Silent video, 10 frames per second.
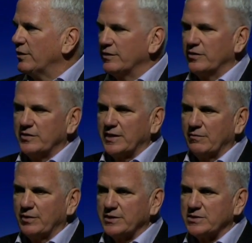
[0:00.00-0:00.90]
the things that are
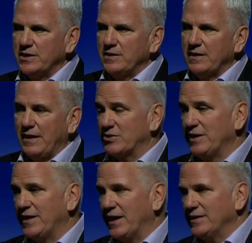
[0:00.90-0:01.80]
taking place. Having
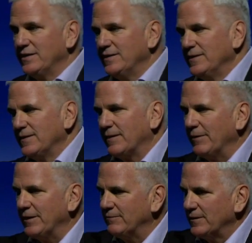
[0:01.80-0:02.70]
said that, I
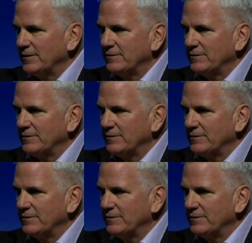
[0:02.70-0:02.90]
mean,